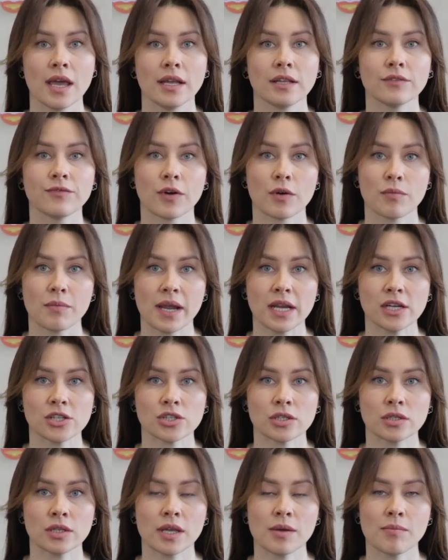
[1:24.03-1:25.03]

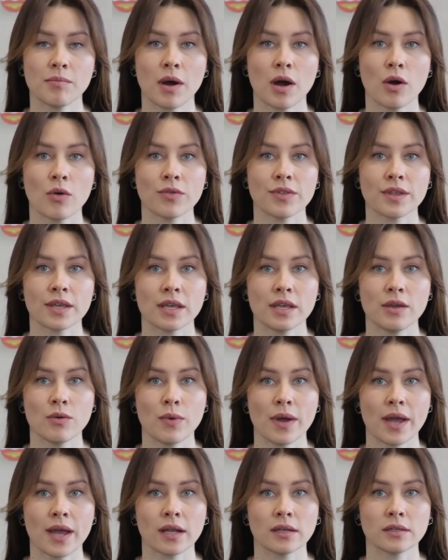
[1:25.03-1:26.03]
information about the
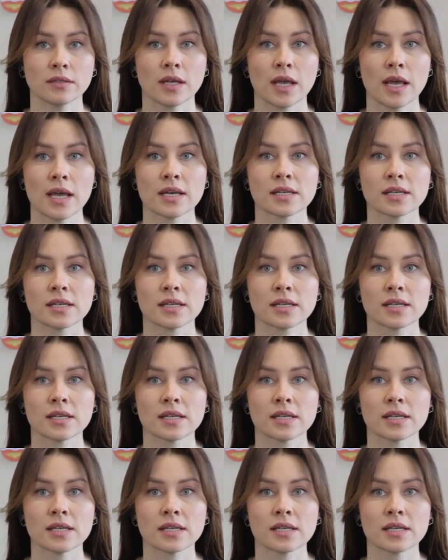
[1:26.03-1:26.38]
event